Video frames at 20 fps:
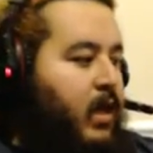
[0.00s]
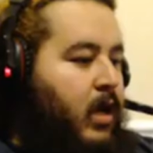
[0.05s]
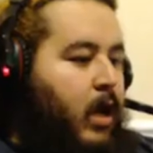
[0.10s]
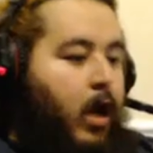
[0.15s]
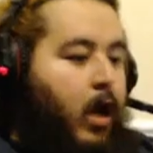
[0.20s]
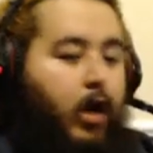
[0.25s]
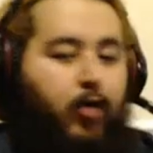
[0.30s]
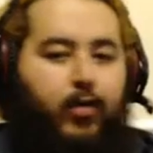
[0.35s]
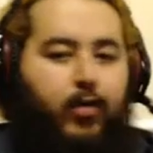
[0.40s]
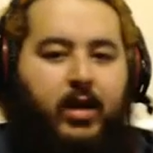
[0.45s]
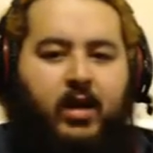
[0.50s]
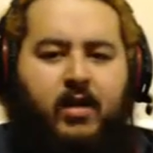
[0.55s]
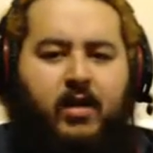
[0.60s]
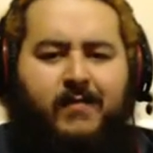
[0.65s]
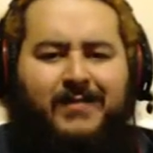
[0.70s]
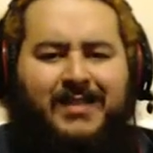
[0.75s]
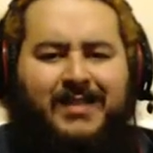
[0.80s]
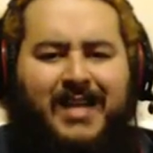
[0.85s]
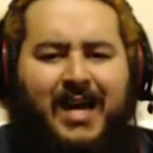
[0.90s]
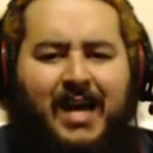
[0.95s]
Ocarina
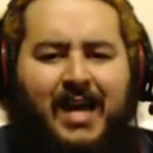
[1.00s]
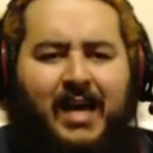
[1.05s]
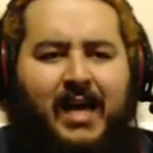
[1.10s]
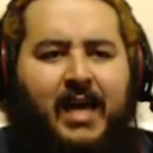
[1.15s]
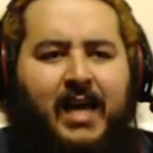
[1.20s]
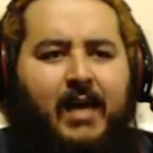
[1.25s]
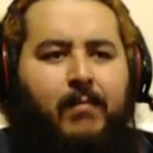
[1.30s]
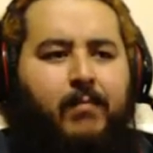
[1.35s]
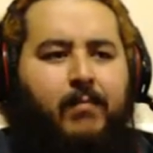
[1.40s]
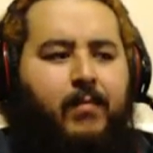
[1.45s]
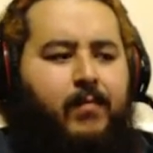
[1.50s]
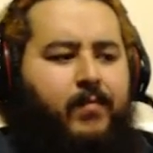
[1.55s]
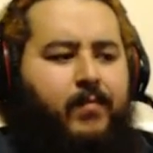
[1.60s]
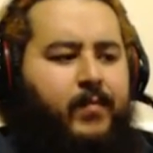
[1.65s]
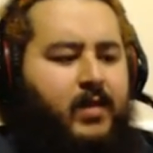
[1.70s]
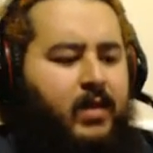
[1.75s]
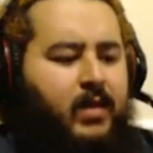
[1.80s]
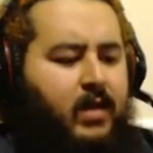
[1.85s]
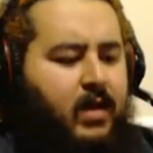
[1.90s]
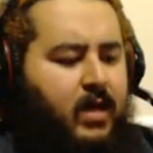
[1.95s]
of Time.
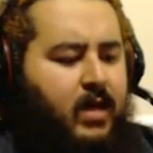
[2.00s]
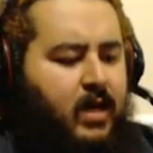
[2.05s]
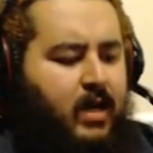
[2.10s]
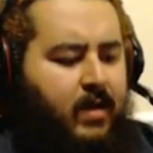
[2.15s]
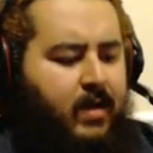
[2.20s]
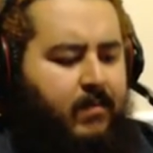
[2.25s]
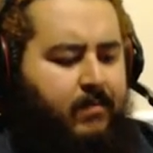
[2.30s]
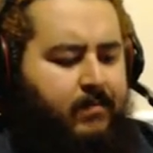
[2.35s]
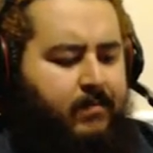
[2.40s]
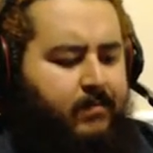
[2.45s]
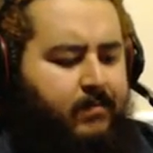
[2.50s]
Um,